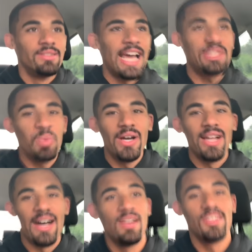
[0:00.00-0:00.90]
That's what,
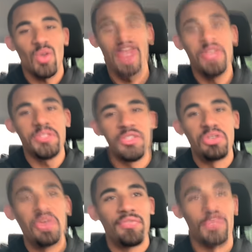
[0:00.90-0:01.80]
so I used to
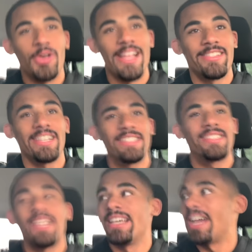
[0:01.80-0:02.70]
do
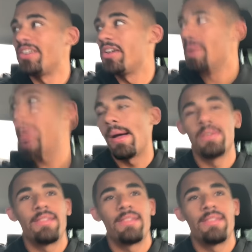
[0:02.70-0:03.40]
forensics, and I know you're probably